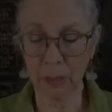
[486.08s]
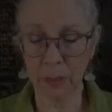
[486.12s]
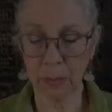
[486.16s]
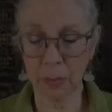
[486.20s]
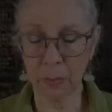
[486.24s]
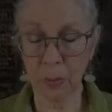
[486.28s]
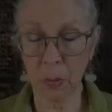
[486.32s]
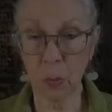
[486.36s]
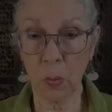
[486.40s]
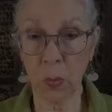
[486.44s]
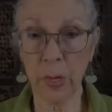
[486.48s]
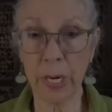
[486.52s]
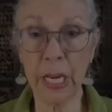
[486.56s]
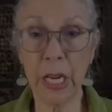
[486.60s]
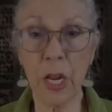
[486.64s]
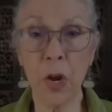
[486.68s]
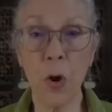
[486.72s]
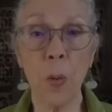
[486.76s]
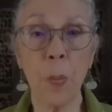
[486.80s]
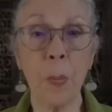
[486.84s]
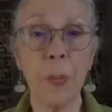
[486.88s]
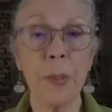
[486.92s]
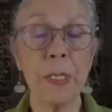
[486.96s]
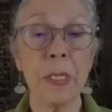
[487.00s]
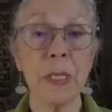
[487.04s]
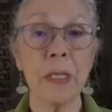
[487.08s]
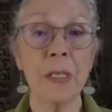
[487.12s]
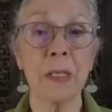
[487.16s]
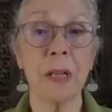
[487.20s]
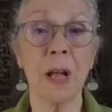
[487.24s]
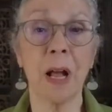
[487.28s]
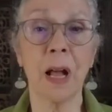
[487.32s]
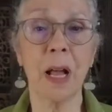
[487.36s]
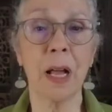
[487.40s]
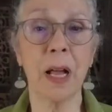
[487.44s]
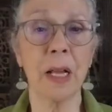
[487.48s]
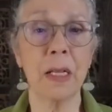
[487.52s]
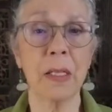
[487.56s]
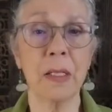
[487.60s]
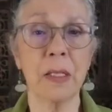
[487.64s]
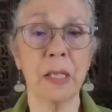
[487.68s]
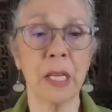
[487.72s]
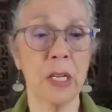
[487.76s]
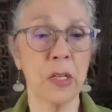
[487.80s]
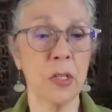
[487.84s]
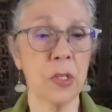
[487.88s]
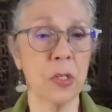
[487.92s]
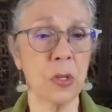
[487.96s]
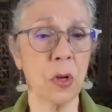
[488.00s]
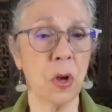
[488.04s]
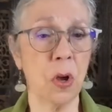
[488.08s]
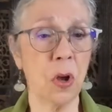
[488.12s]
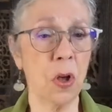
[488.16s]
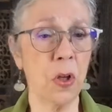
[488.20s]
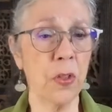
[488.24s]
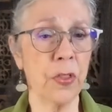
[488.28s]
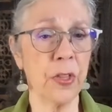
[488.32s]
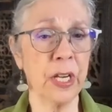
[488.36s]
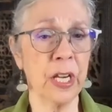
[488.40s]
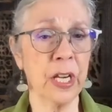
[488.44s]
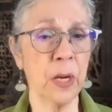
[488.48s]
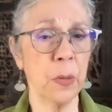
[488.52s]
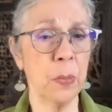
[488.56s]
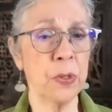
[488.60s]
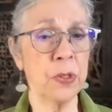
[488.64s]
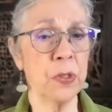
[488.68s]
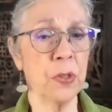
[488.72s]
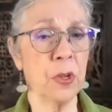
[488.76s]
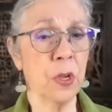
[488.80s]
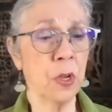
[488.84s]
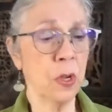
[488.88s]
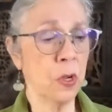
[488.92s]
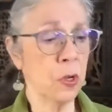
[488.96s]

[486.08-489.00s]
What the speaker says: But when he opened his eyes, he saw that he was